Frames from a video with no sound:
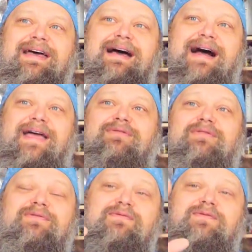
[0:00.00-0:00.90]
I
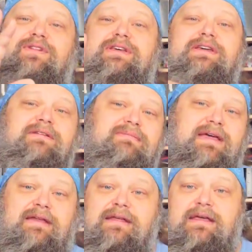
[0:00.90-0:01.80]
will fully
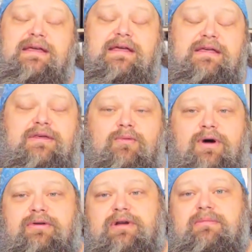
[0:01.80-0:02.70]
admit that
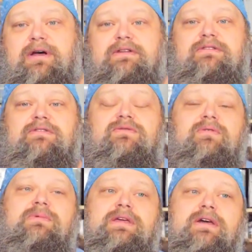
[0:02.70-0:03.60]
wandering monsters
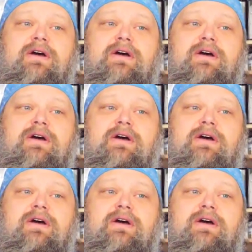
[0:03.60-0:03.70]
for me